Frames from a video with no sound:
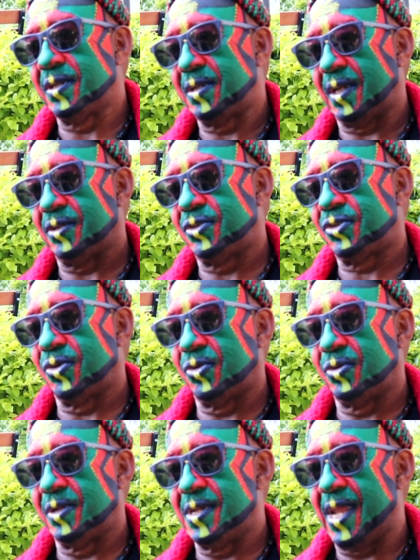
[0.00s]
and show
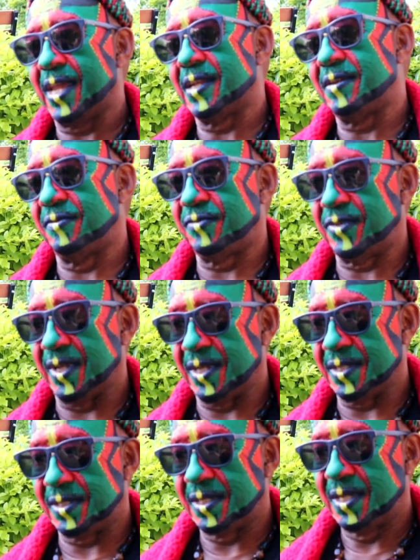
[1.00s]
negative things. I